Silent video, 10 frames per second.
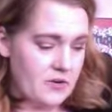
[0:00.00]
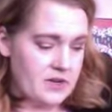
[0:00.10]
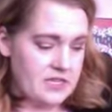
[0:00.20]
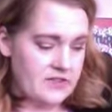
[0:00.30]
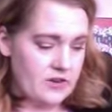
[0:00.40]
in
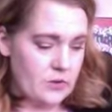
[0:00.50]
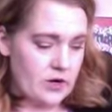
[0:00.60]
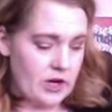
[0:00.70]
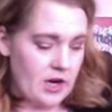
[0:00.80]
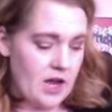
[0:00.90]
a different
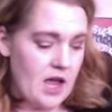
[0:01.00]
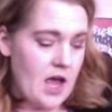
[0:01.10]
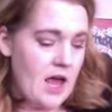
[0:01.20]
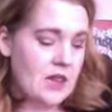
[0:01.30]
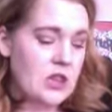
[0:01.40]
order.
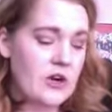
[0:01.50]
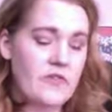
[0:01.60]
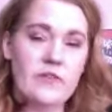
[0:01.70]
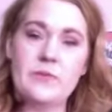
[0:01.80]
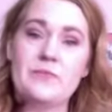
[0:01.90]

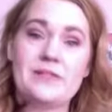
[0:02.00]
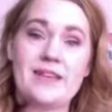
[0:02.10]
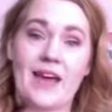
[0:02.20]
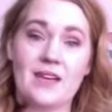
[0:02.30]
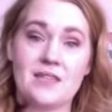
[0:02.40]
Learn from your
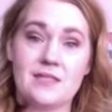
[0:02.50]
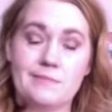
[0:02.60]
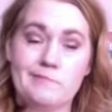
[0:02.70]
mistakes.